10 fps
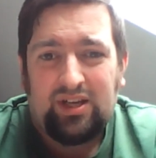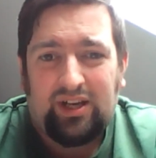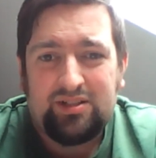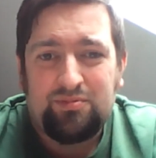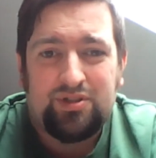
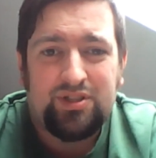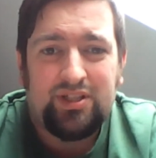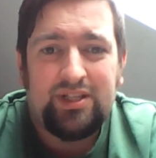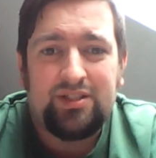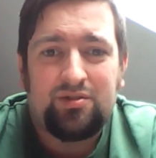as much as he
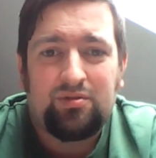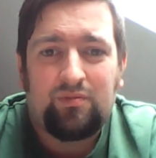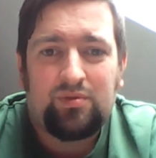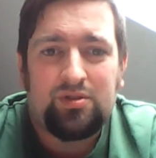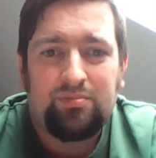needs
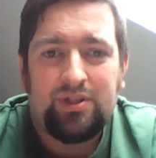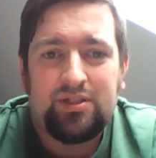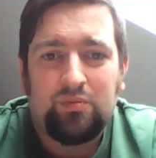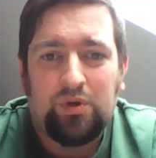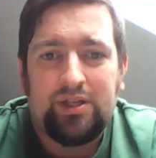some
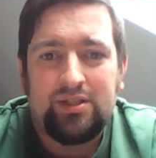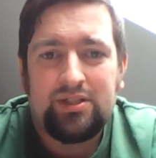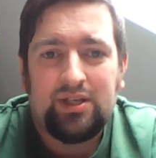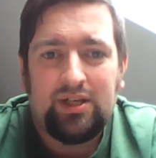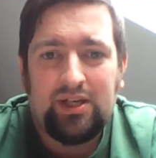decent wins,
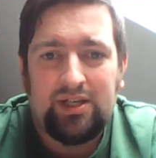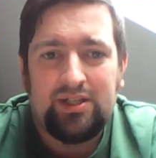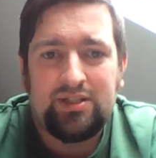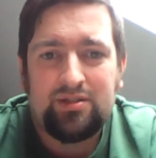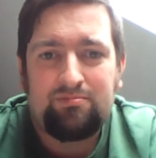
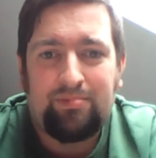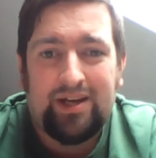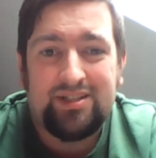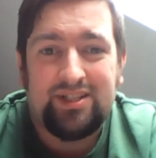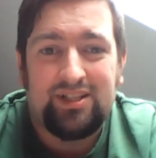he's
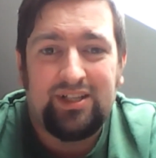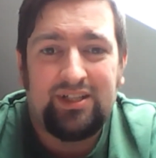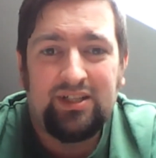basically